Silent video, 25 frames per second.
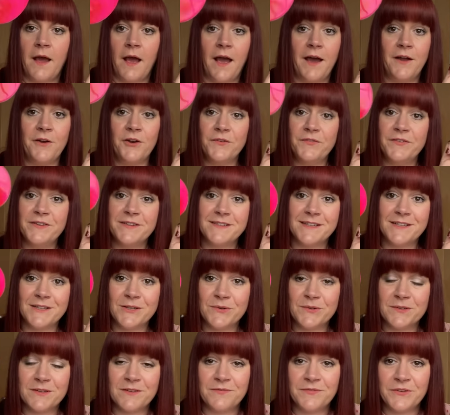And obviously there
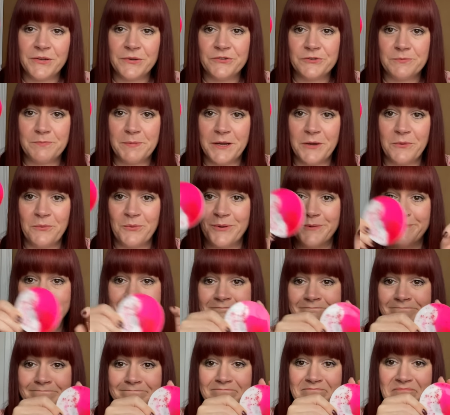was a fuchsia pink one.
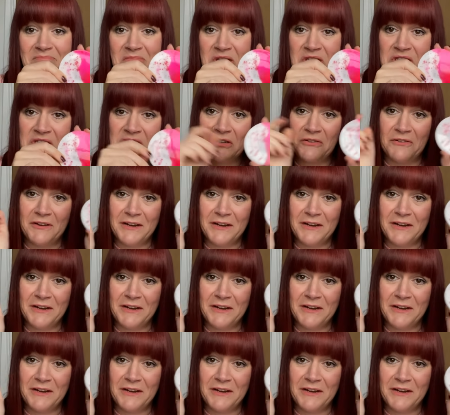So